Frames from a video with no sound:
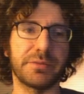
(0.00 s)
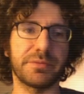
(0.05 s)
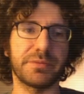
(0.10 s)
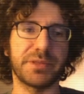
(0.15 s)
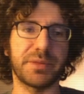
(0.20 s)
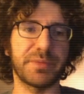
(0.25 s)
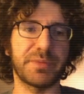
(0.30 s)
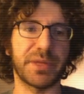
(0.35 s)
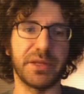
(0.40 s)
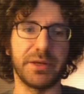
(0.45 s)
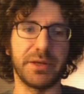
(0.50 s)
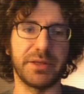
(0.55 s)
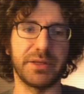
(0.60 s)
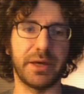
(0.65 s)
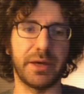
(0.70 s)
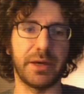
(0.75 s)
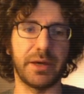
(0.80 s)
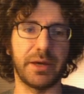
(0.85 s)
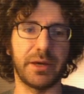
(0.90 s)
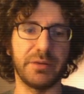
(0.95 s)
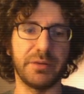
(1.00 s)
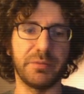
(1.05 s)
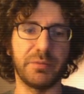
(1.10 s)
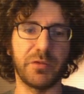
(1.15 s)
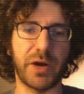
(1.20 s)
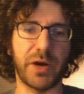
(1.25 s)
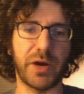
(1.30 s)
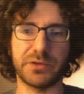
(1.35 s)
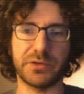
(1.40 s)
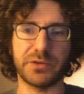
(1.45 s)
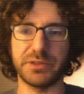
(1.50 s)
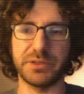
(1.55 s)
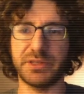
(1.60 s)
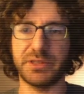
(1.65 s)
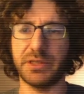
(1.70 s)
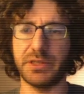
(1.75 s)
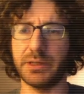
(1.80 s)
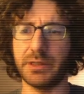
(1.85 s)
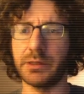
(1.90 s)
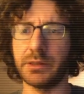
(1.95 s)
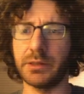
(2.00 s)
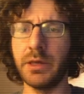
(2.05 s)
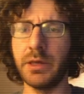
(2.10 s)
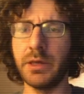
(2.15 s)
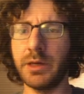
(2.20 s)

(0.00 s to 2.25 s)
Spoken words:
something like that. But we're actually seeing